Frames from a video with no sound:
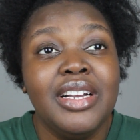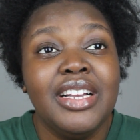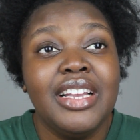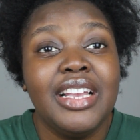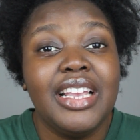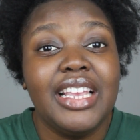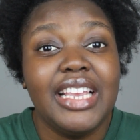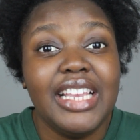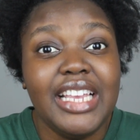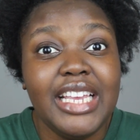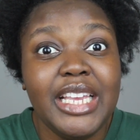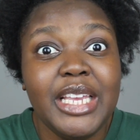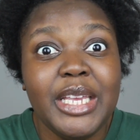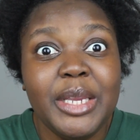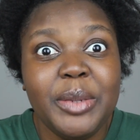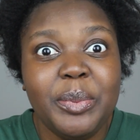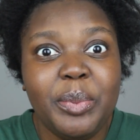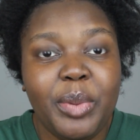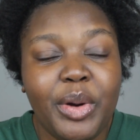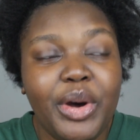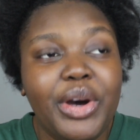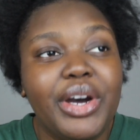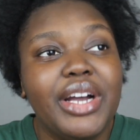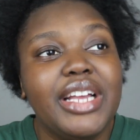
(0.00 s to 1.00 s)
he
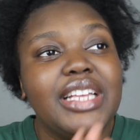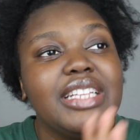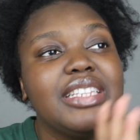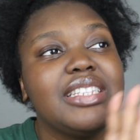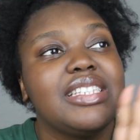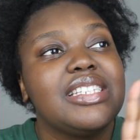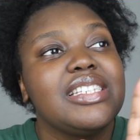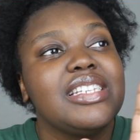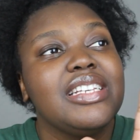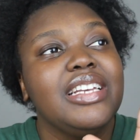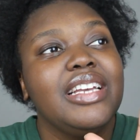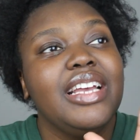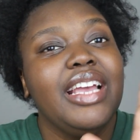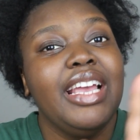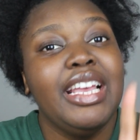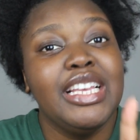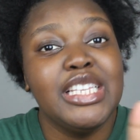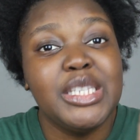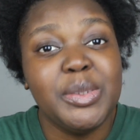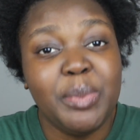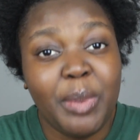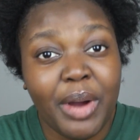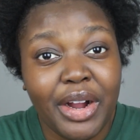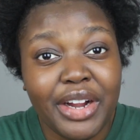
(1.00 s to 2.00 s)
put
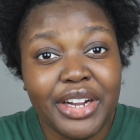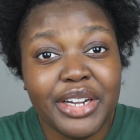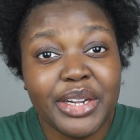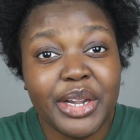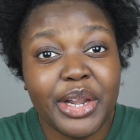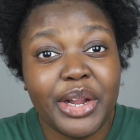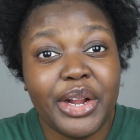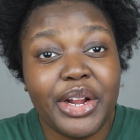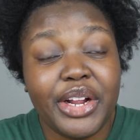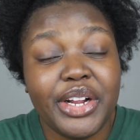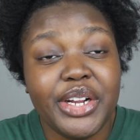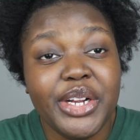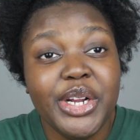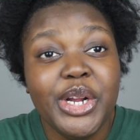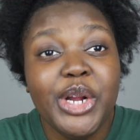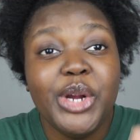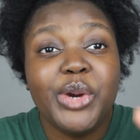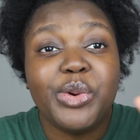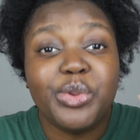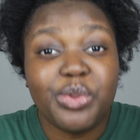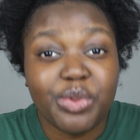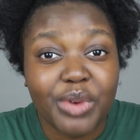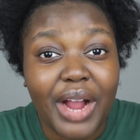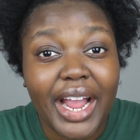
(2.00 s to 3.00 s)
his partner
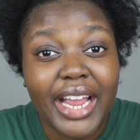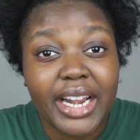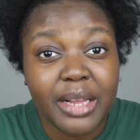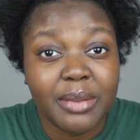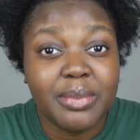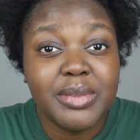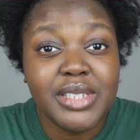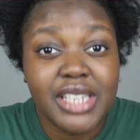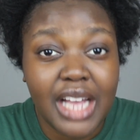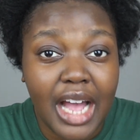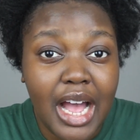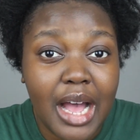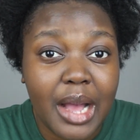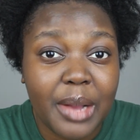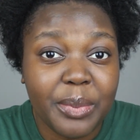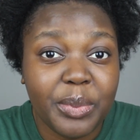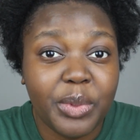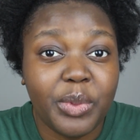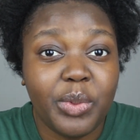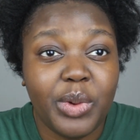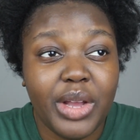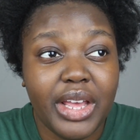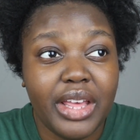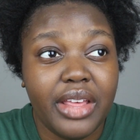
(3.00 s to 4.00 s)
right up top
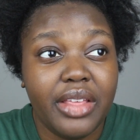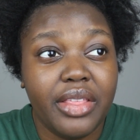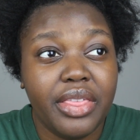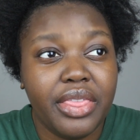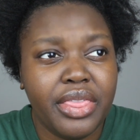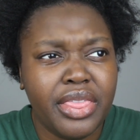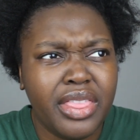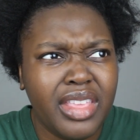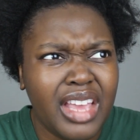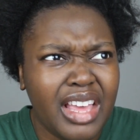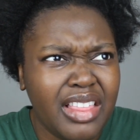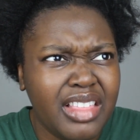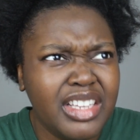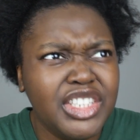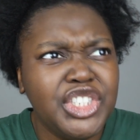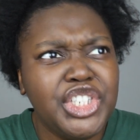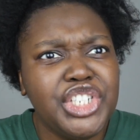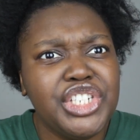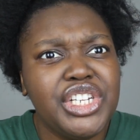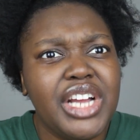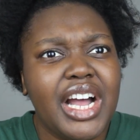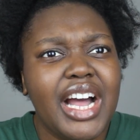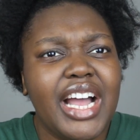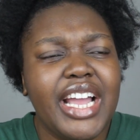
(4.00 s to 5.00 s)
with, I think she
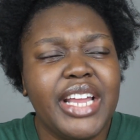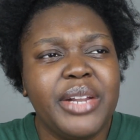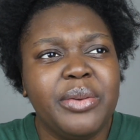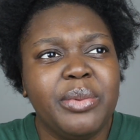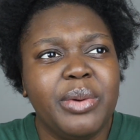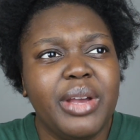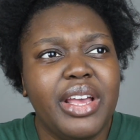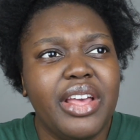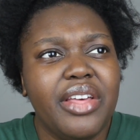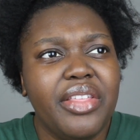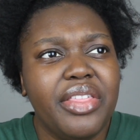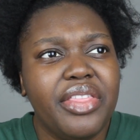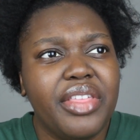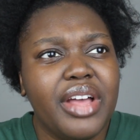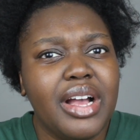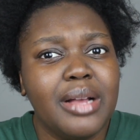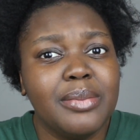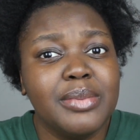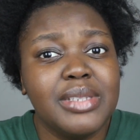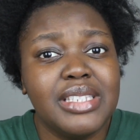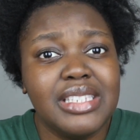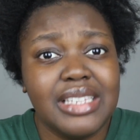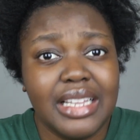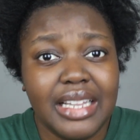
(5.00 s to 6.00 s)
tied with
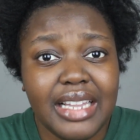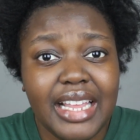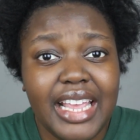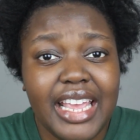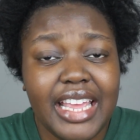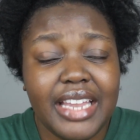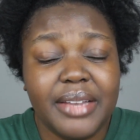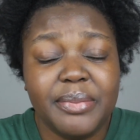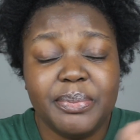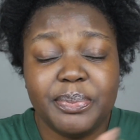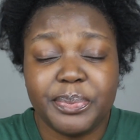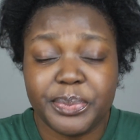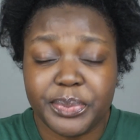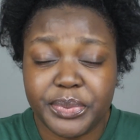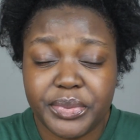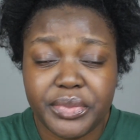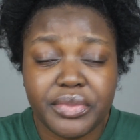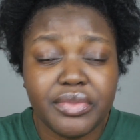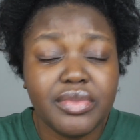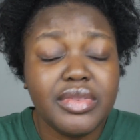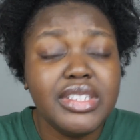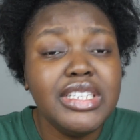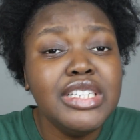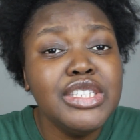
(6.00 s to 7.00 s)
Celine.
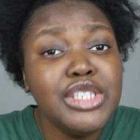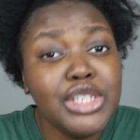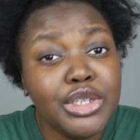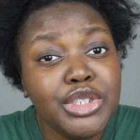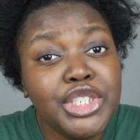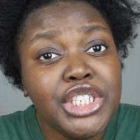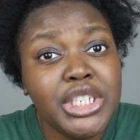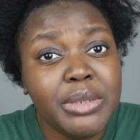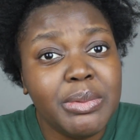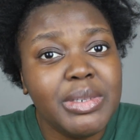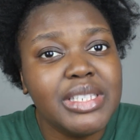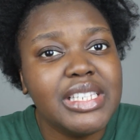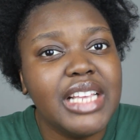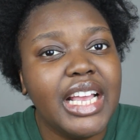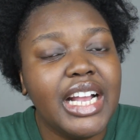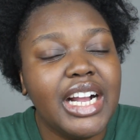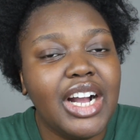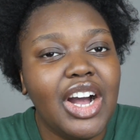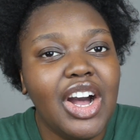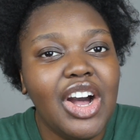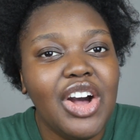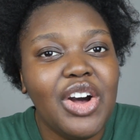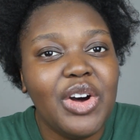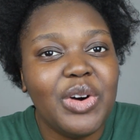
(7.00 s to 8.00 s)
So she was like,
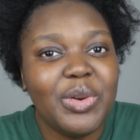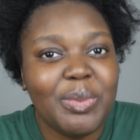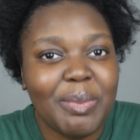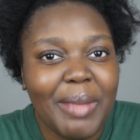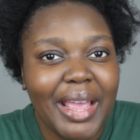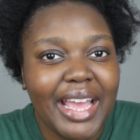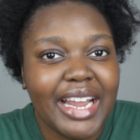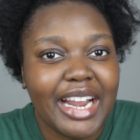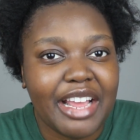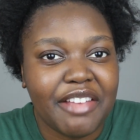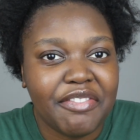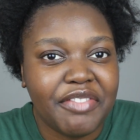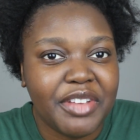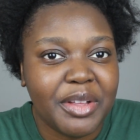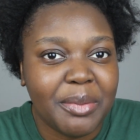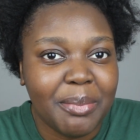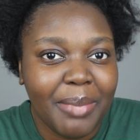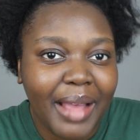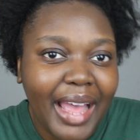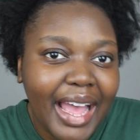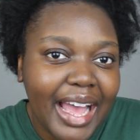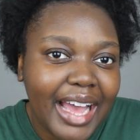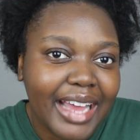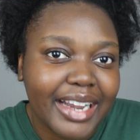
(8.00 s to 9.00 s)
oh man, I feel
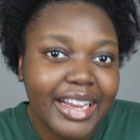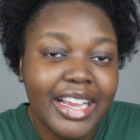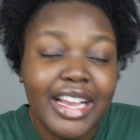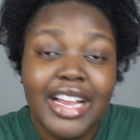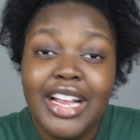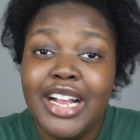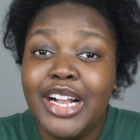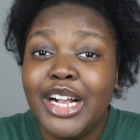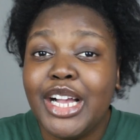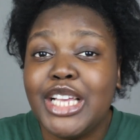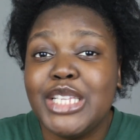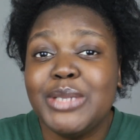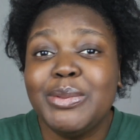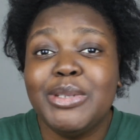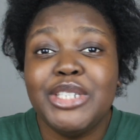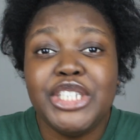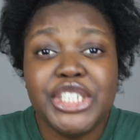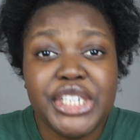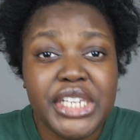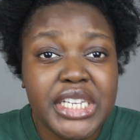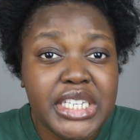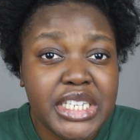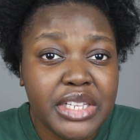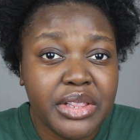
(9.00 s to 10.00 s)
bad. Because when
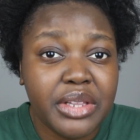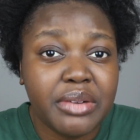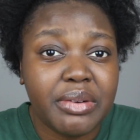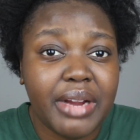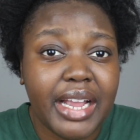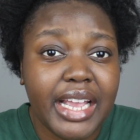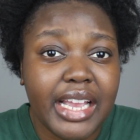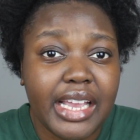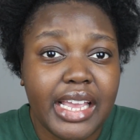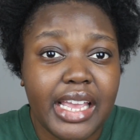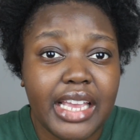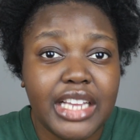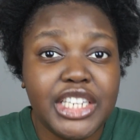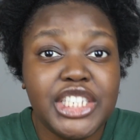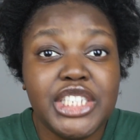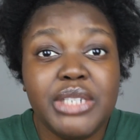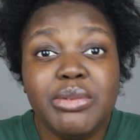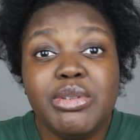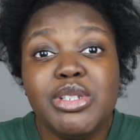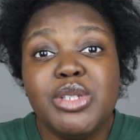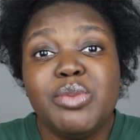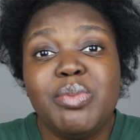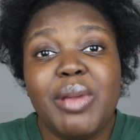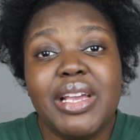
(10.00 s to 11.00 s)
she did the ranking, she
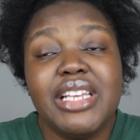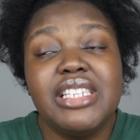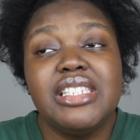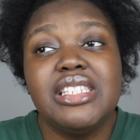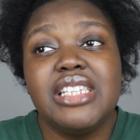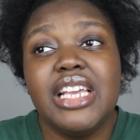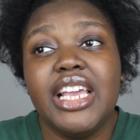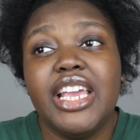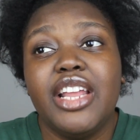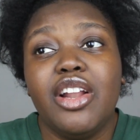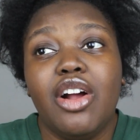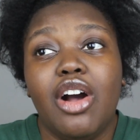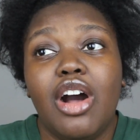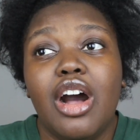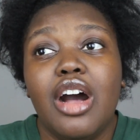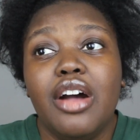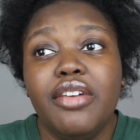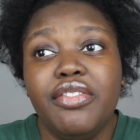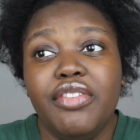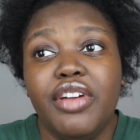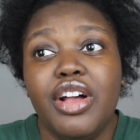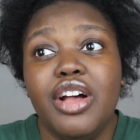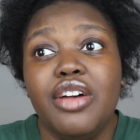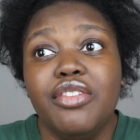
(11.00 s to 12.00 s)
was basing it
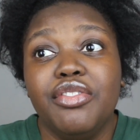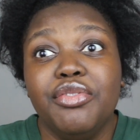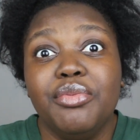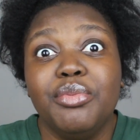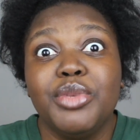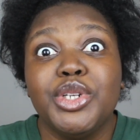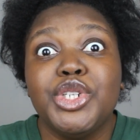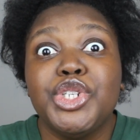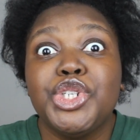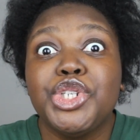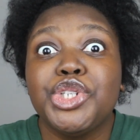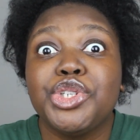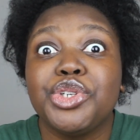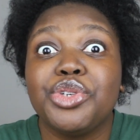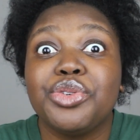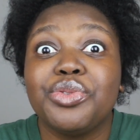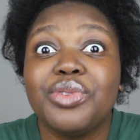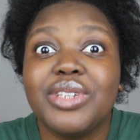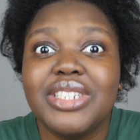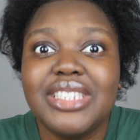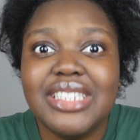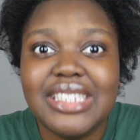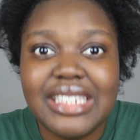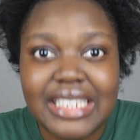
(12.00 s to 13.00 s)
off of
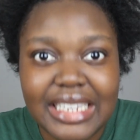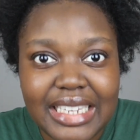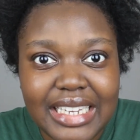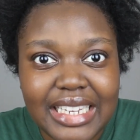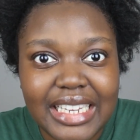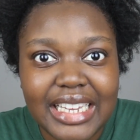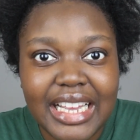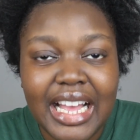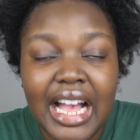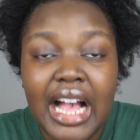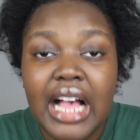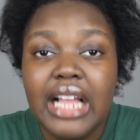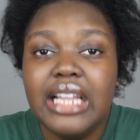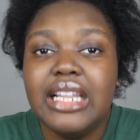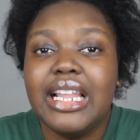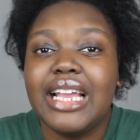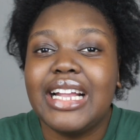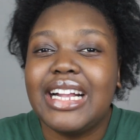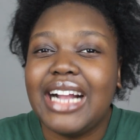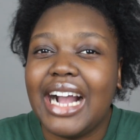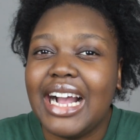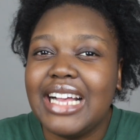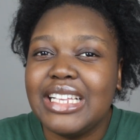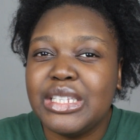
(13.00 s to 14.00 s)
maturity,
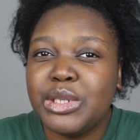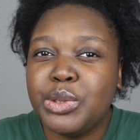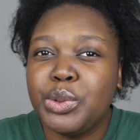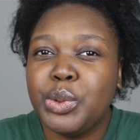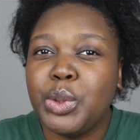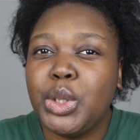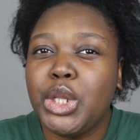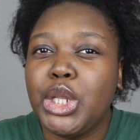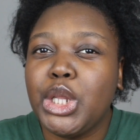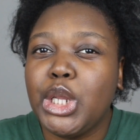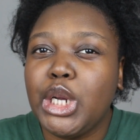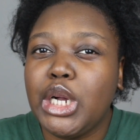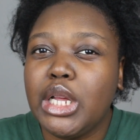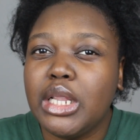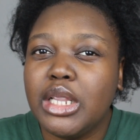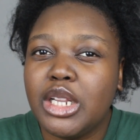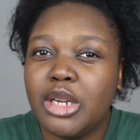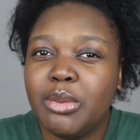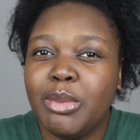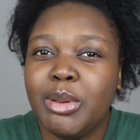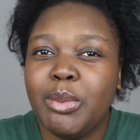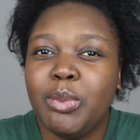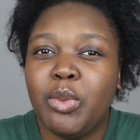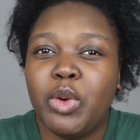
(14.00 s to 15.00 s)
like guys who look a
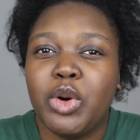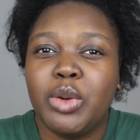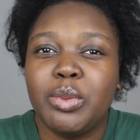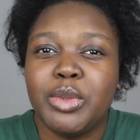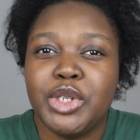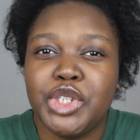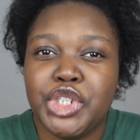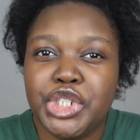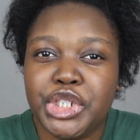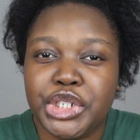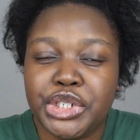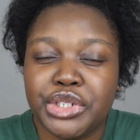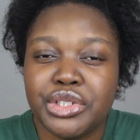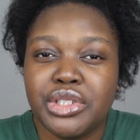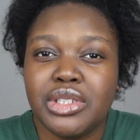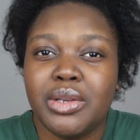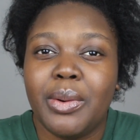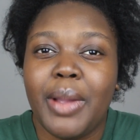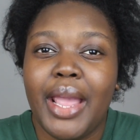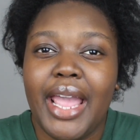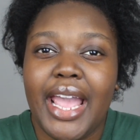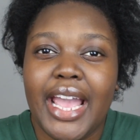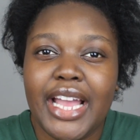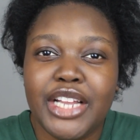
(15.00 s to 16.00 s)
little bit more mature.
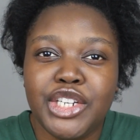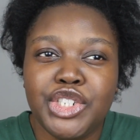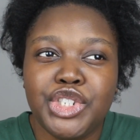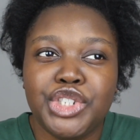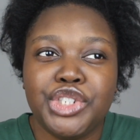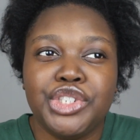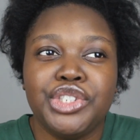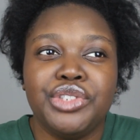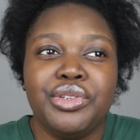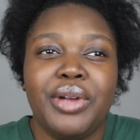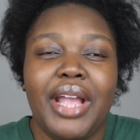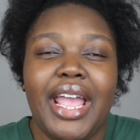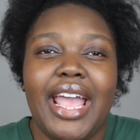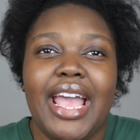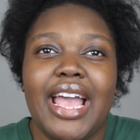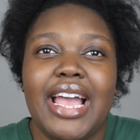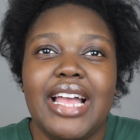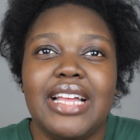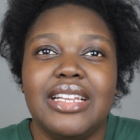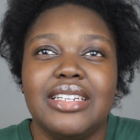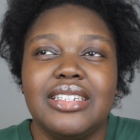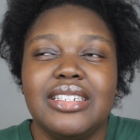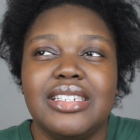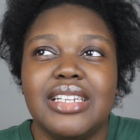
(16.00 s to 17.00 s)
So Andrew
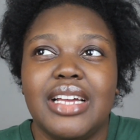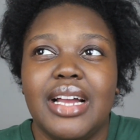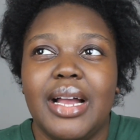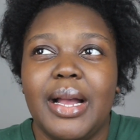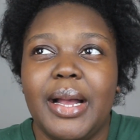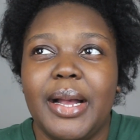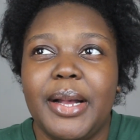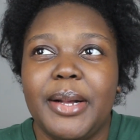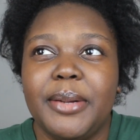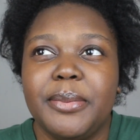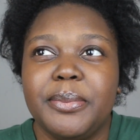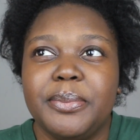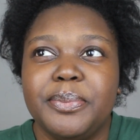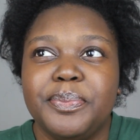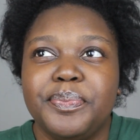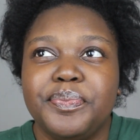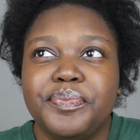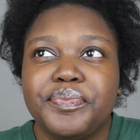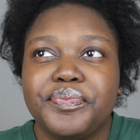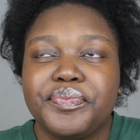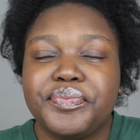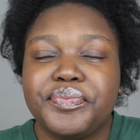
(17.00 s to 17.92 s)
and